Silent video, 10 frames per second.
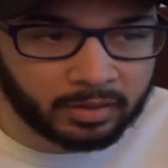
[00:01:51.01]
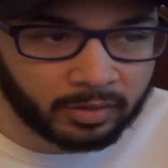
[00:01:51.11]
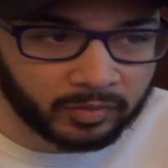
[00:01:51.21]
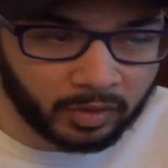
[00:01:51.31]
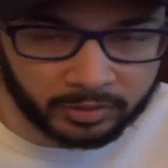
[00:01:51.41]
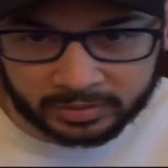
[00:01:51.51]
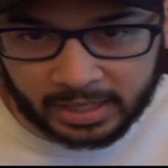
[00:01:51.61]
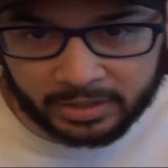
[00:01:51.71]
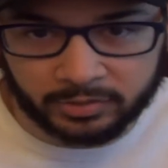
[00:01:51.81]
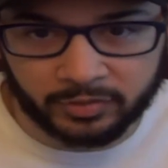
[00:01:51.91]
of all the
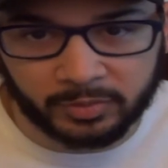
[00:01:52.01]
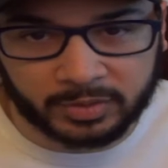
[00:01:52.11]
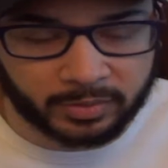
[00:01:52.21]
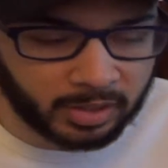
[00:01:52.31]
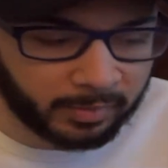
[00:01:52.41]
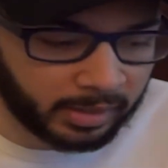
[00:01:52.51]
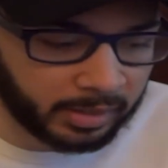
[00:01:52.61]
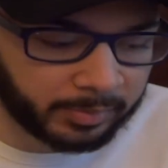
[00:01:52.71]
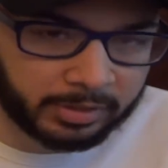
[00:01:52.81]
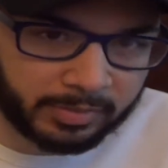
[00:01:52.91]
slasher films that were coming
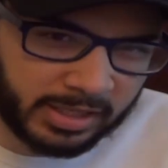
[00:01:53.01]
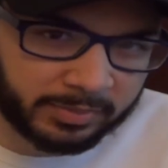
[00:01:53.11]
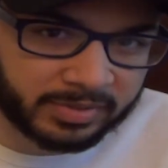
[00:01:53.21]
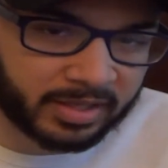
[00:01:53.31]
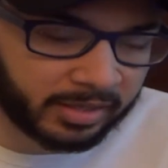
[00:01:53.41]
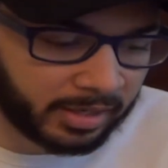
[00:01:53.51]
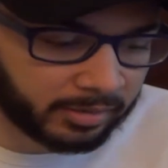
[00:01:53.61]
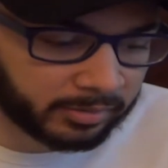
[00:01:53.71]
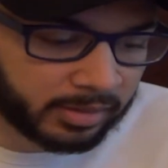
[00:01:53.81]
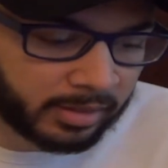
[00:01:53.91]
out, but it made him stand
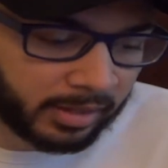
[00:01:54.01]
out